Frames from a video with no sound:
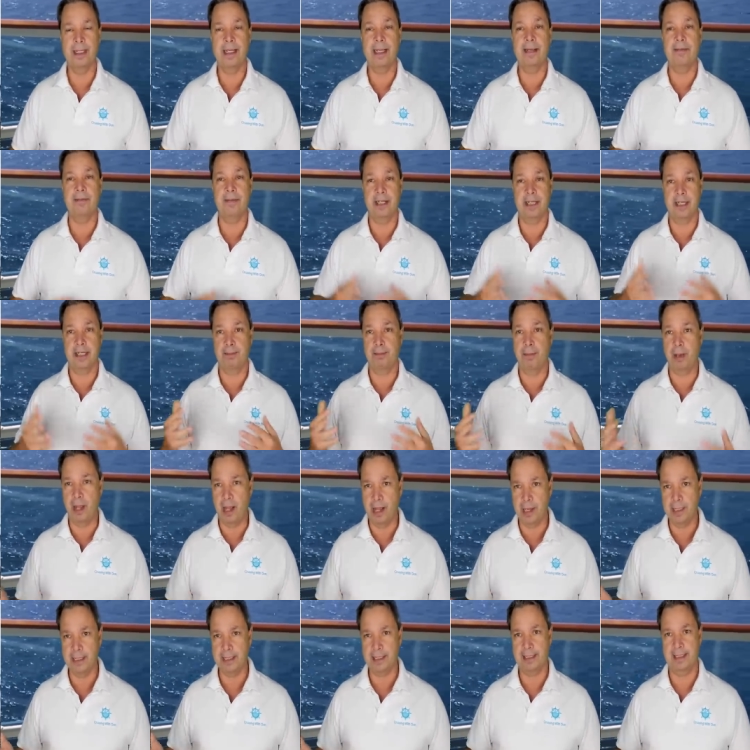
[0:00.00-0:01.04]
if it's
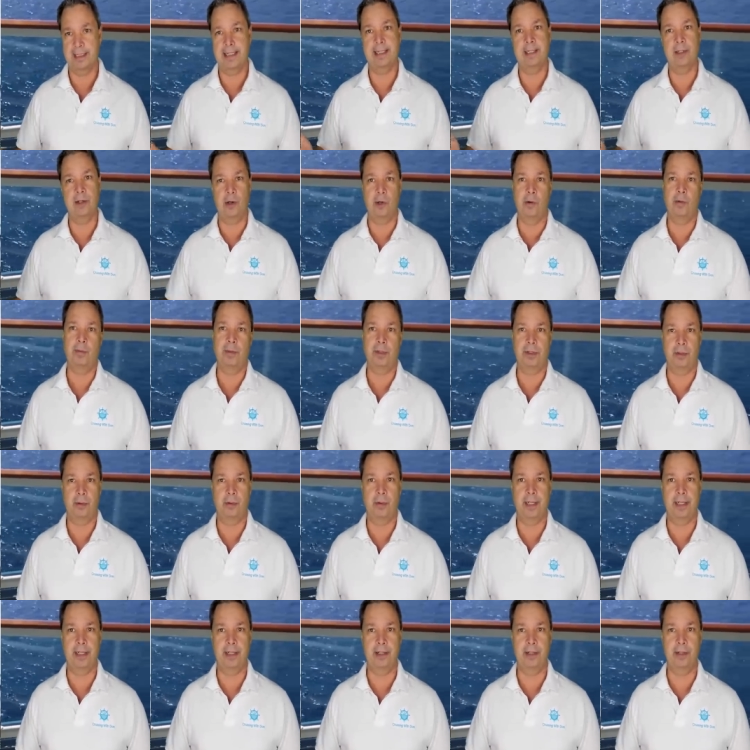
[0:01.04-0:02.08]
policy to open the
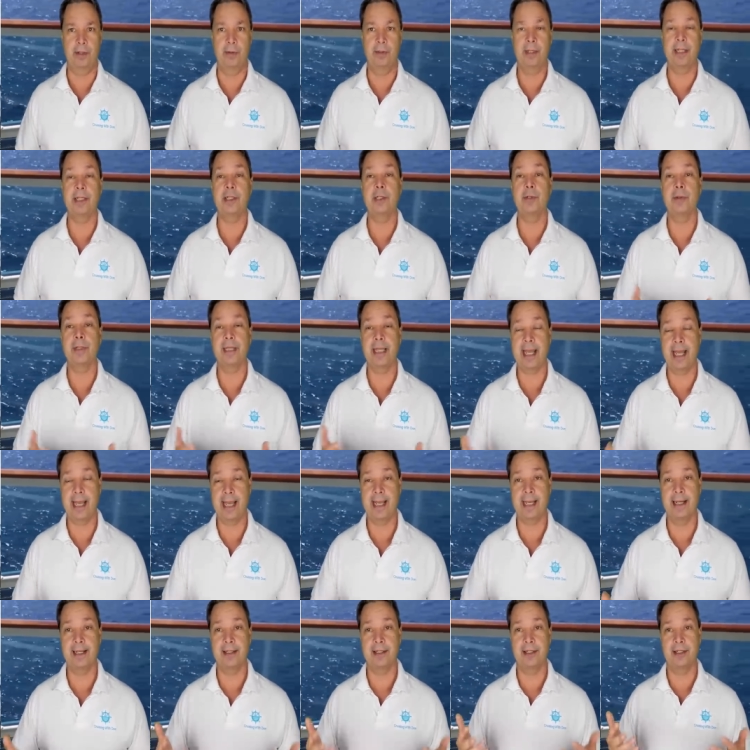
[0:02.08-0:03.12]
window, then you
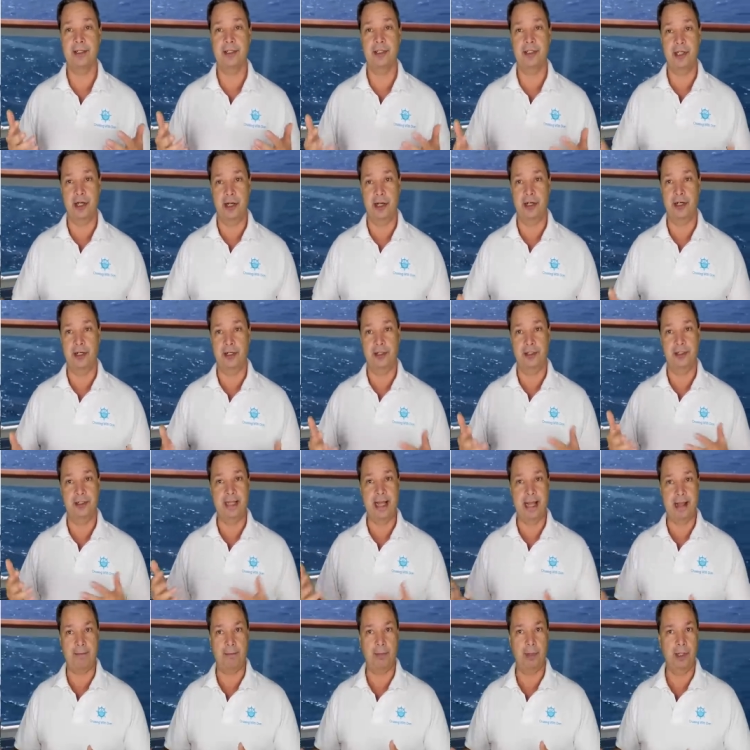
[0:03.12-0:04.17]
can't charge
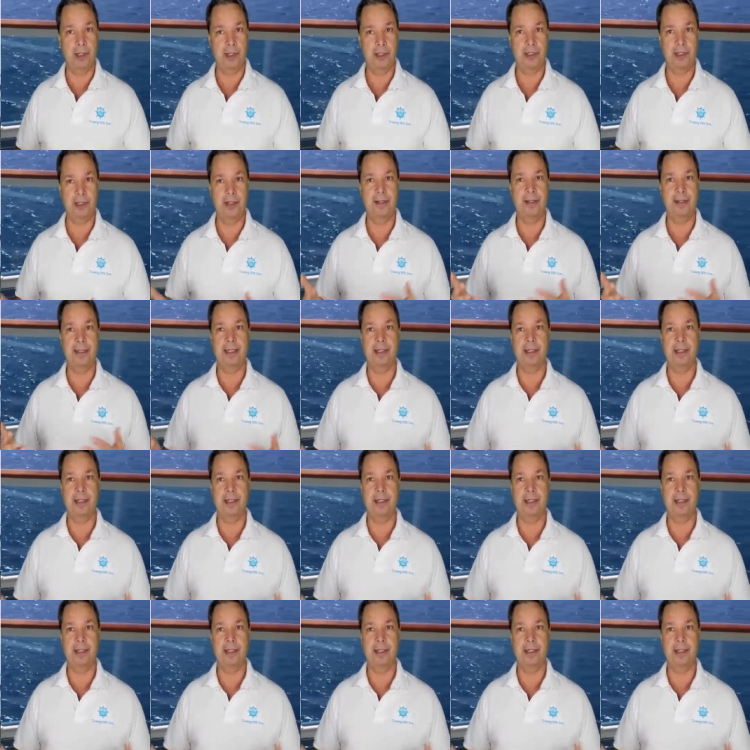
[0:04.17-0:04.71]
that person.